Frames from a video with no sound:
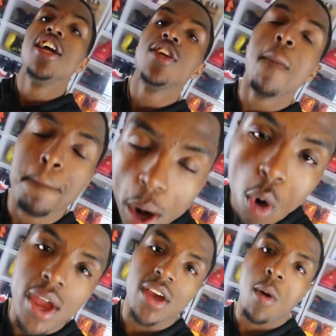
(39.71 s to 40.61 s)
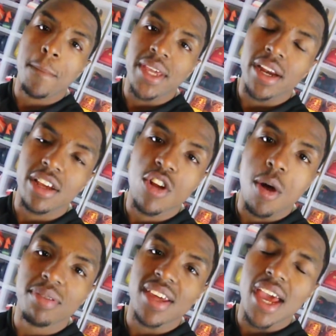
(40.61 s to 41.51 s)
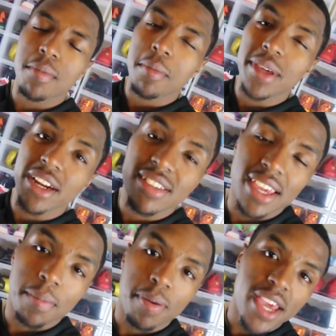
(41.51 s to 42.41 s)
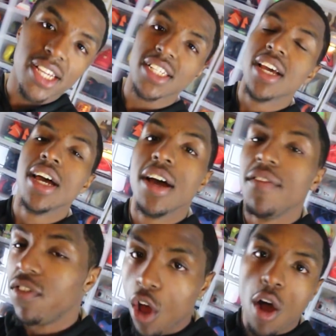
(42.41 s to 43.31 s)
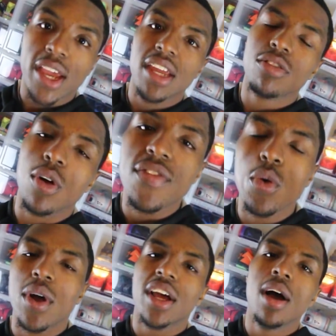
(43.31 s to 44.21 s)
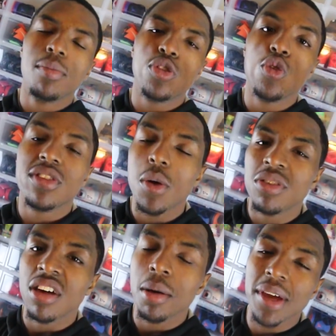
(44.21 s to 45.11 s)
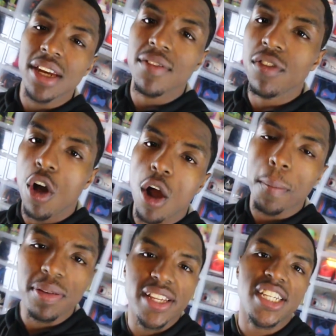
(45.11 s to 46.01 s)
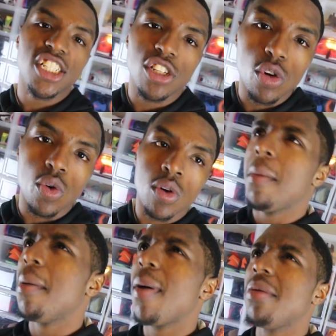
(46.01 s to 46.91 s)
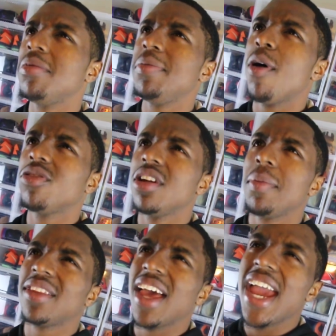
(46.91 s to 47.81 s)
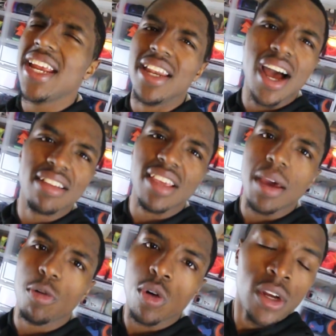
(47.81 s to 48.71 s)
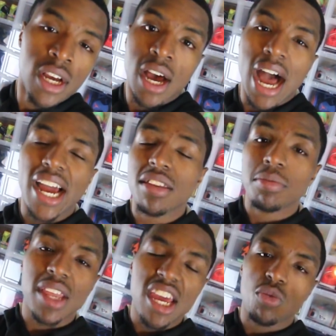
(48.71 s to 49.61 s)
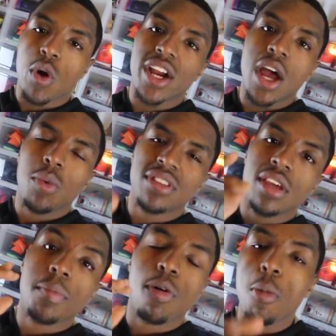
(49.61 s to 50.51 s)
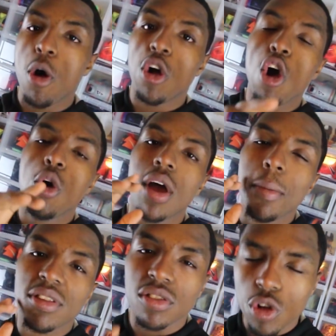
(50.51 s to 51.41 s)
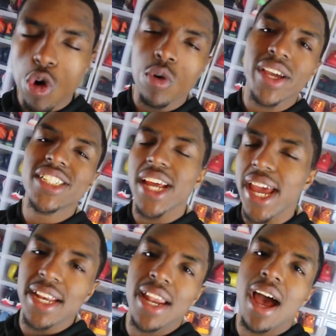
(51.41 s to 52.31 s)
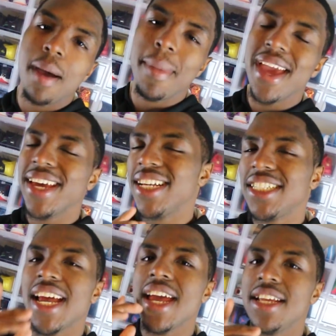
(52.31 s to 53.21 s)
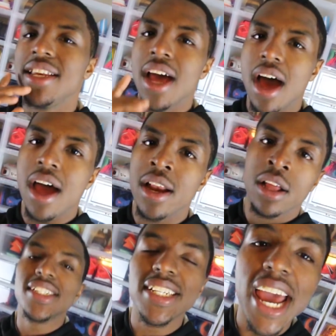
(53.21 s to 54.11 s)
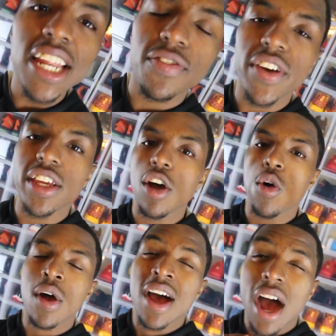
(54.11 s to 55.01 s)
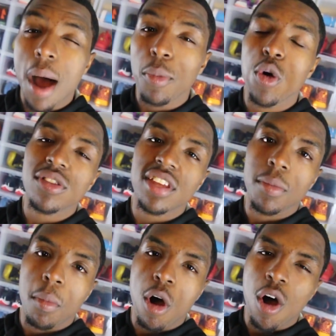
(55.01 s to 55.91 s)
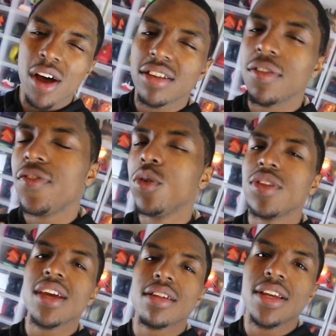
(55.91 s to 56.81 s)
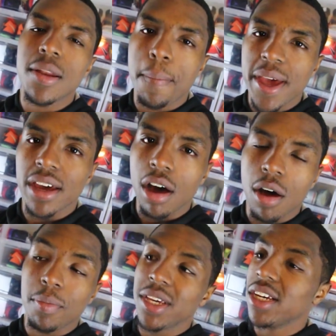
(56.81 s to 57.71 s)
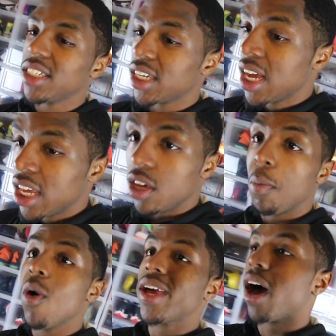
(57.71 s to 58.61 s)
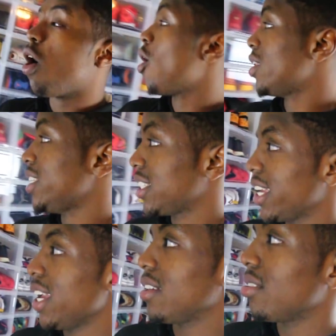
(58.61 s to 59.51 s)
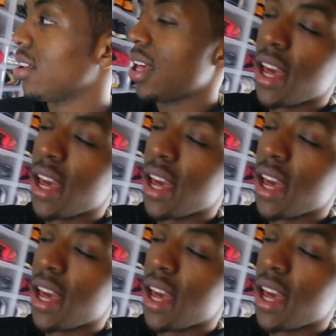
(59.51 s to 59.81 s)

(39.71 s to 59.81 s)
your boy gonna be there. You know what I'm saying? I'm gonna be there taking pics, vlogging. So if you wanna come through, say what's up, getting a vlog, please do. I'm gonna probably be posted up at the 8 and 9 table. I got some things working out with them. Promo code coming soon. Get your 8 and 9, man. Get your 8 and 9. Today's video, I'm going to the mall. It's a few things I need to pick up because your boy got all these kicks.